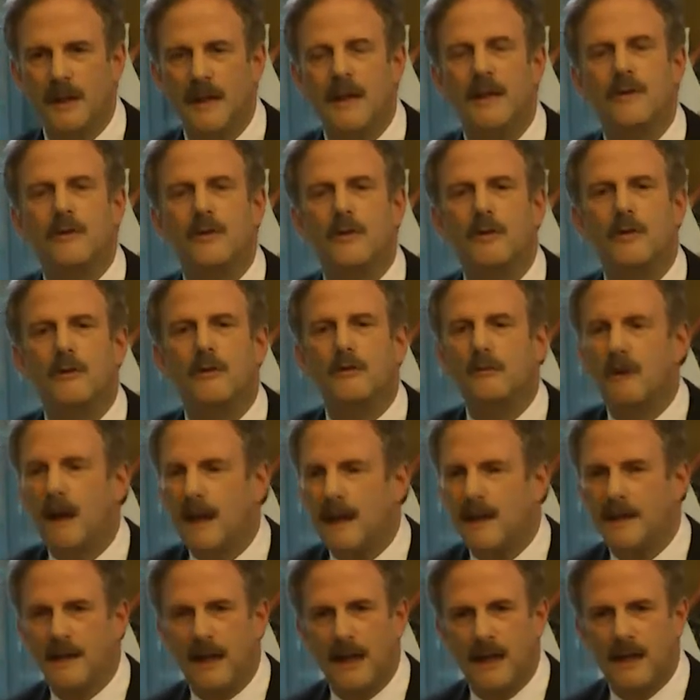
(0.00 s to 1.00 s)
It's a
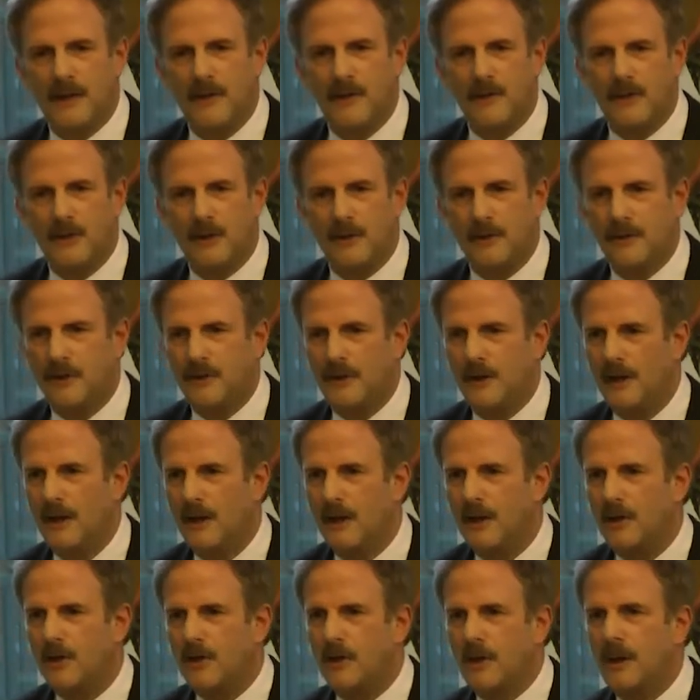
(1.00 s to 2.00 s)
great antidote
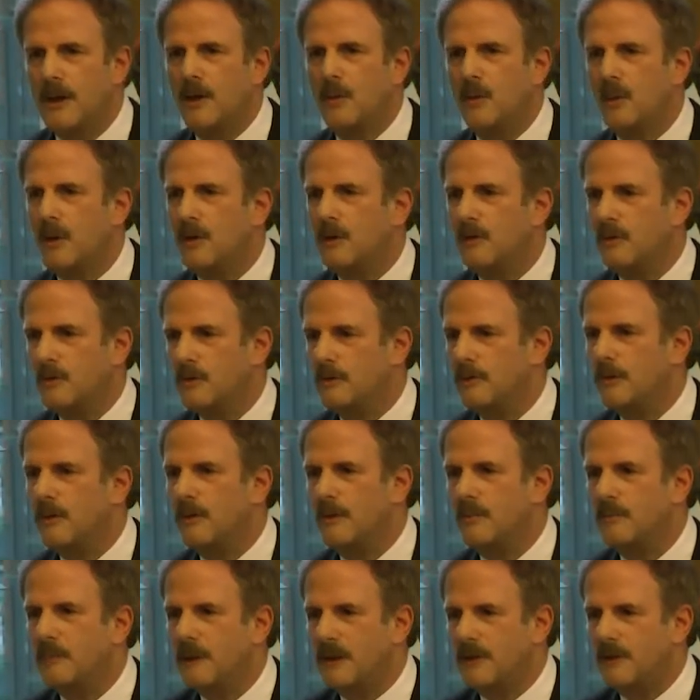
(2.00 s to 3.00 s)
to anyone who's
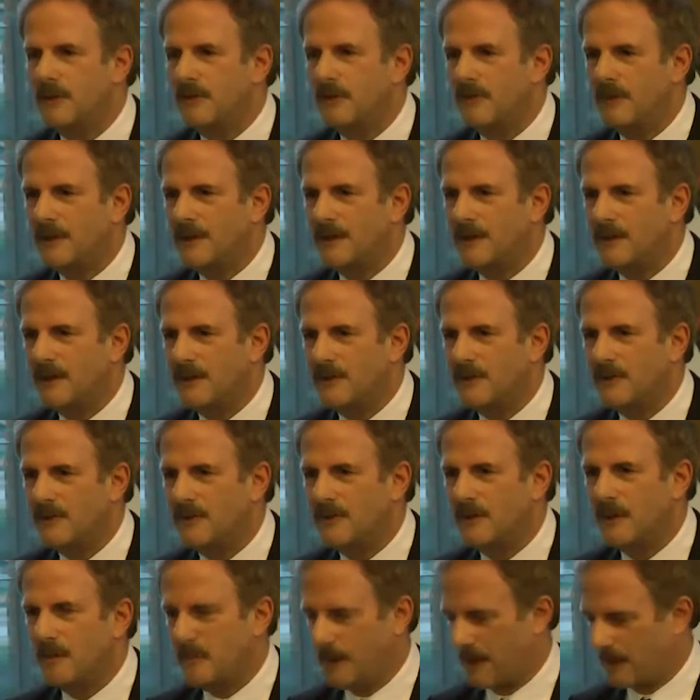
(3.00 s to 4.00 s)
got mixed
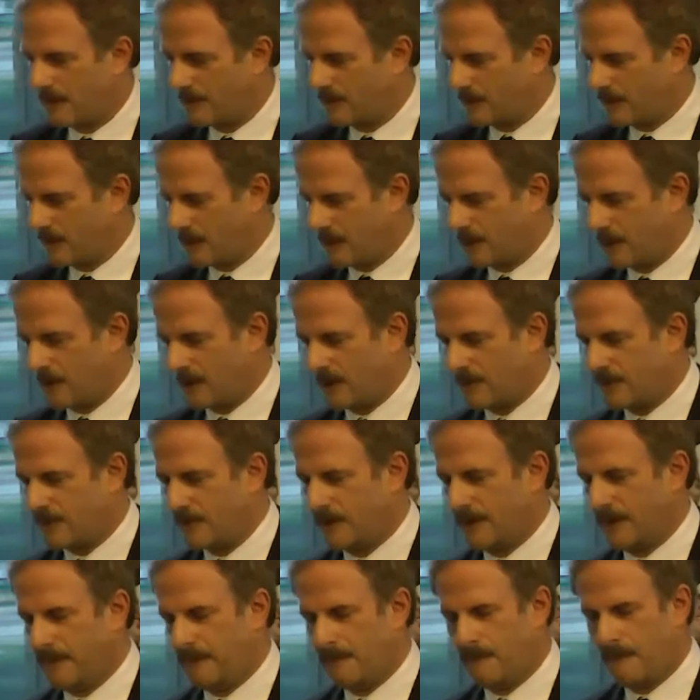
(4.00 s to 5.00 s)
feelings about
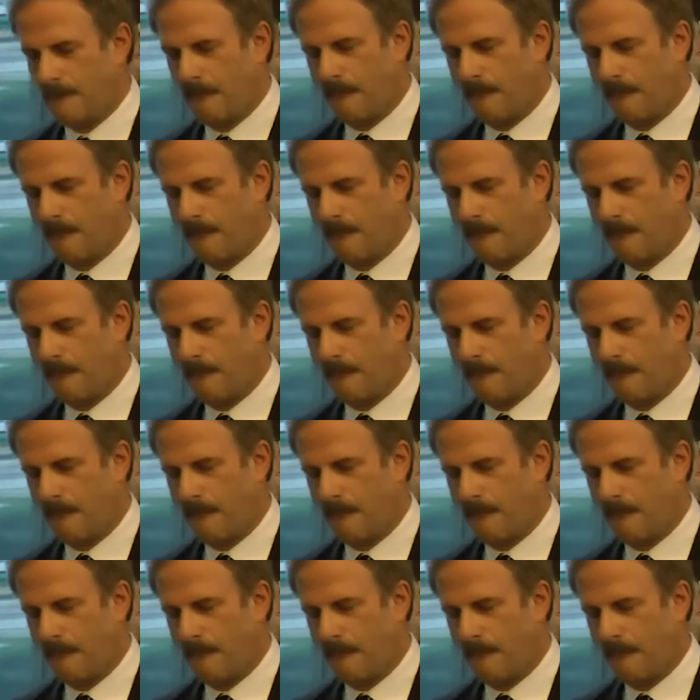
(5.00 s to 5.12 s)
psychiatry.